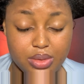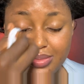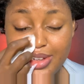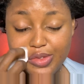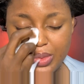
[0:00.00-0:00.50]

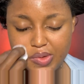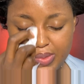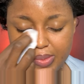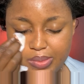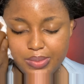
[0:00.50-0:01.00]

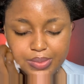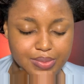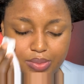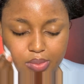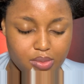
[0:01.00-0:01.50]
contour that
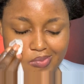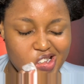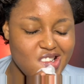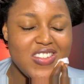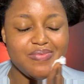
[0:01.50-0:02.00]

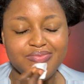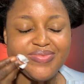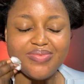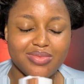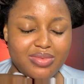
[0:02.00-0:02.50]
area, I'll
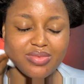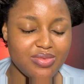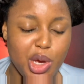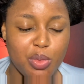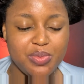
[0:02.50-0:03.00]
show you
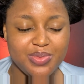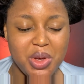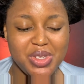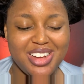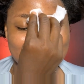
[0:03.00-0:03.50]
guys how to
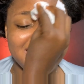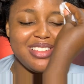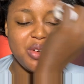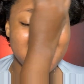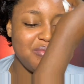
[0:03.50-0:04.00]
fill it
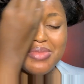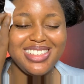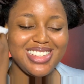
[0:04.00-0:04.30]
in,